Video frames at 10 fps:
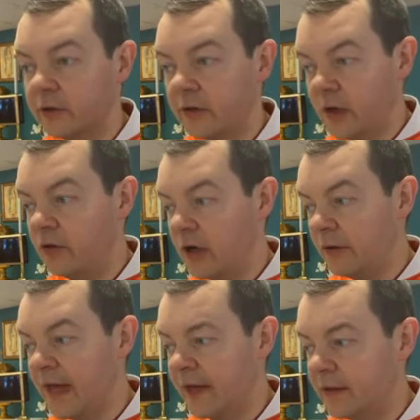Did you
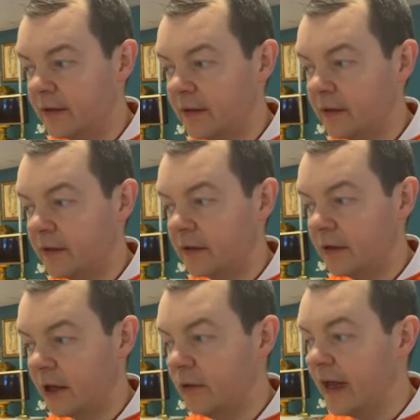know that?
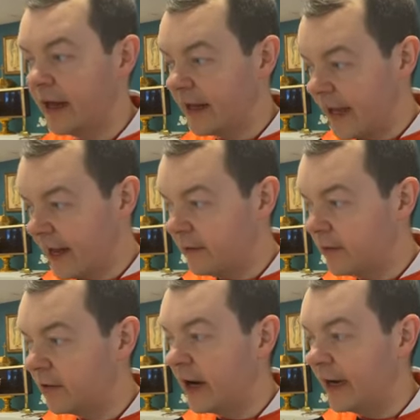That you get
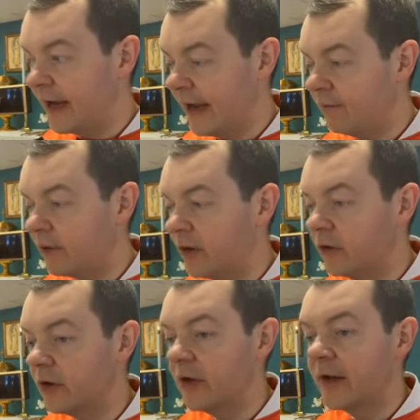cancer on
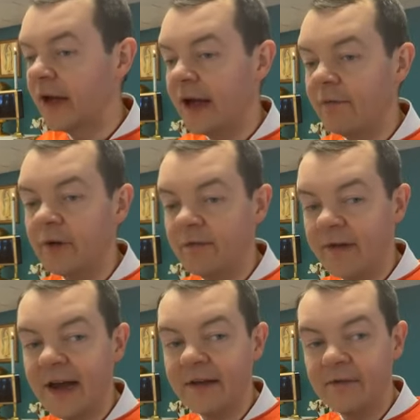average every
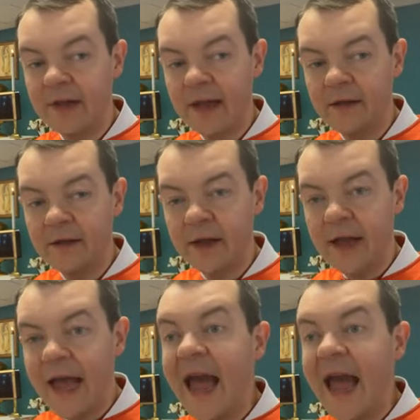five days,